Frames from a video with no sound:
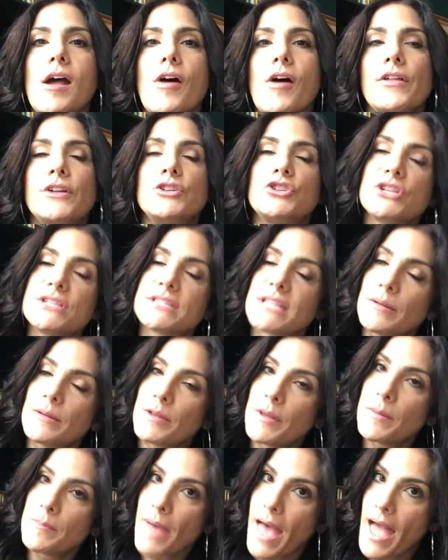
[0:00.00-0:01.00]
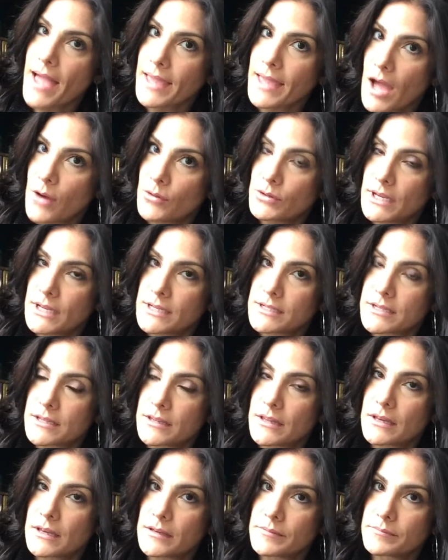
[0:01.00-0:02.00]
Then she sent him back out into
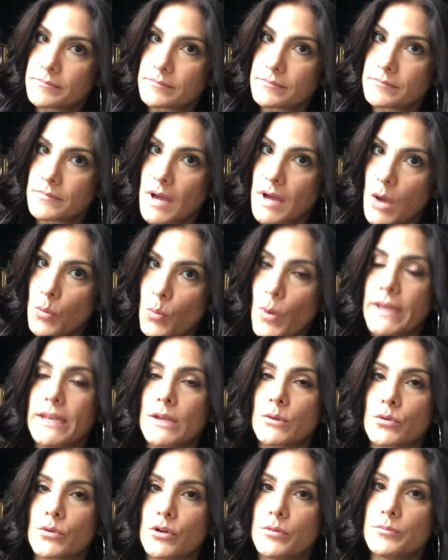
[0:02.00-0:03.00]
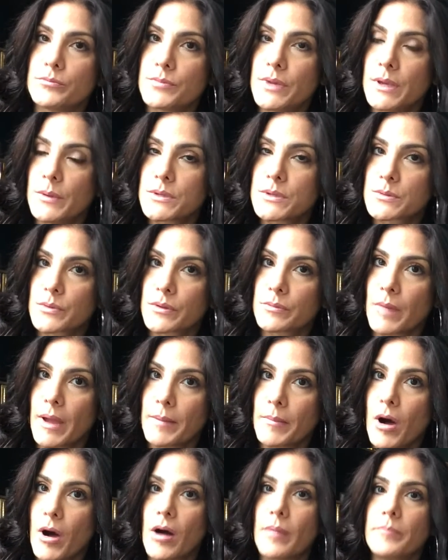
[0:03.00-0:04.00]
the waiting room. He was with my
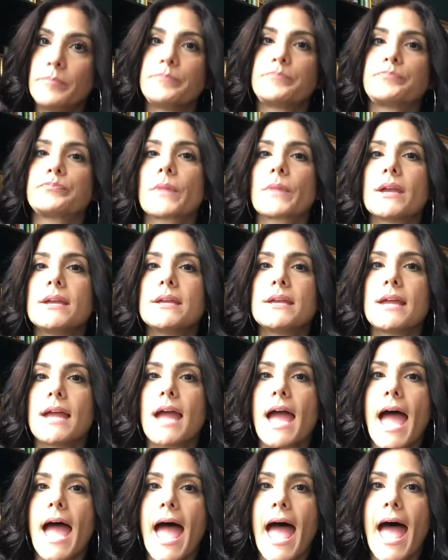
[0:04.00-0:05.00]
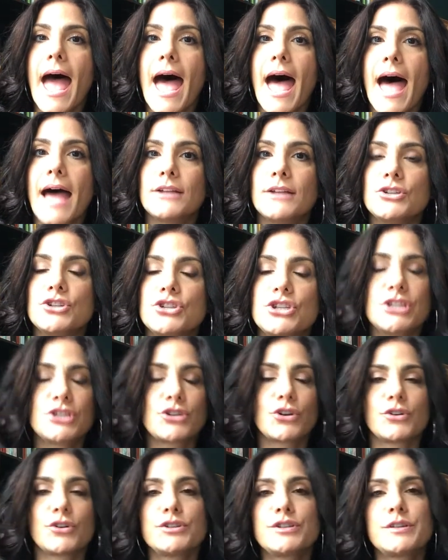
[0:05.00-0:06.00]
mom. And she
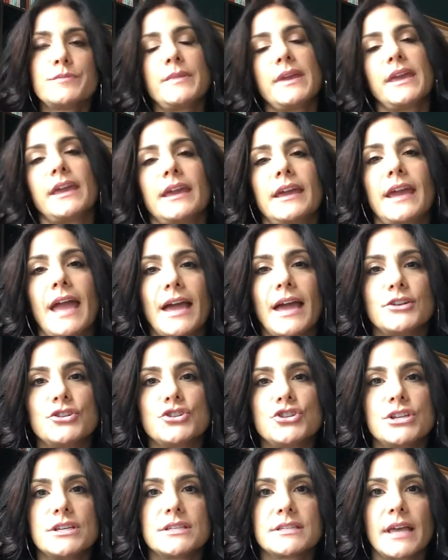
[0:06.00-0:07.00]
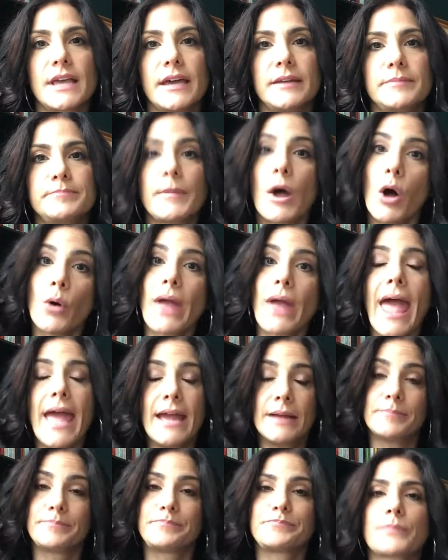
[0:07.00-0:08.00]
turned to me and she said,
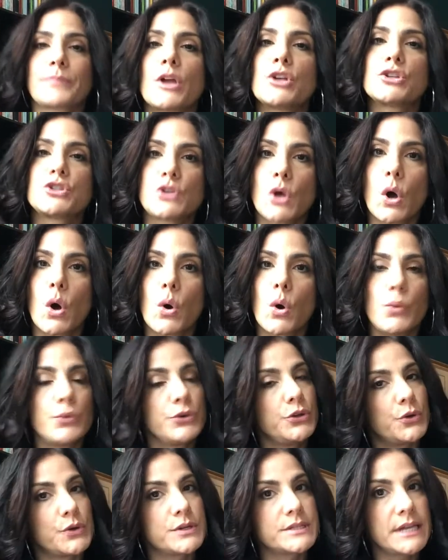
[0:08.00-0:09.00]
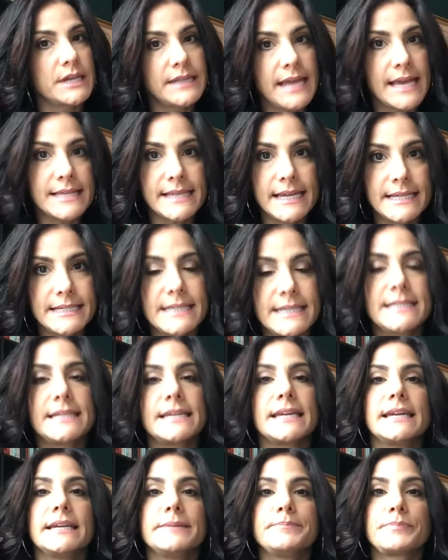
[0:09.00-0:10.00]
okay, so your son has
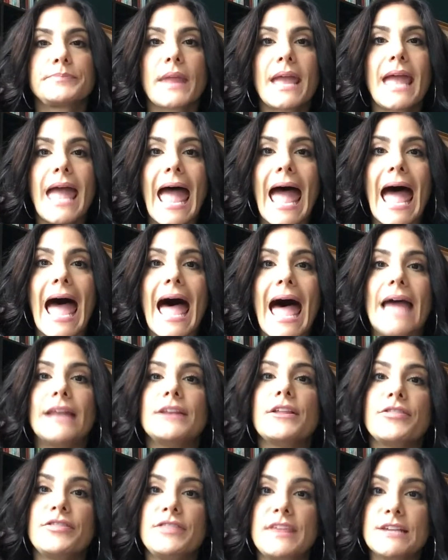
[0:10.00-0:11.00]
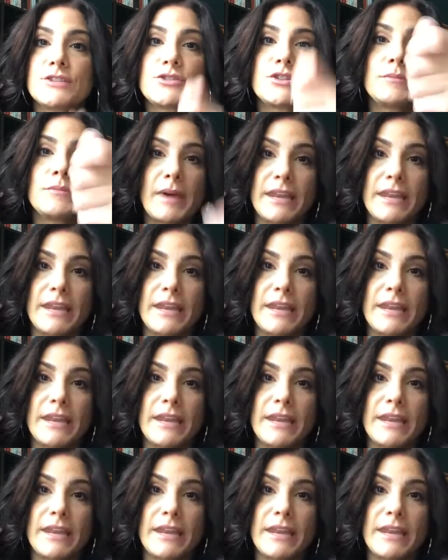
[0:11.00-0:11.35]
ADD and these are the